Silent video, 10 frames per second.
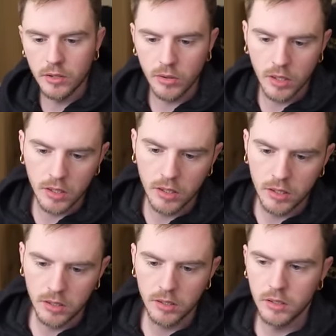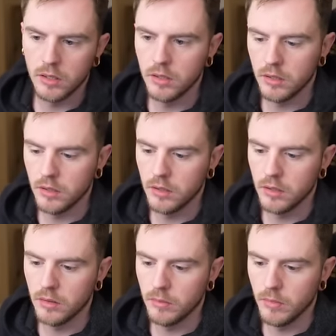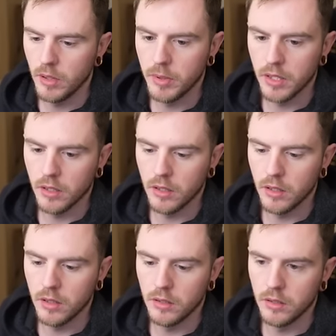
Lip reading: well. Maybe a...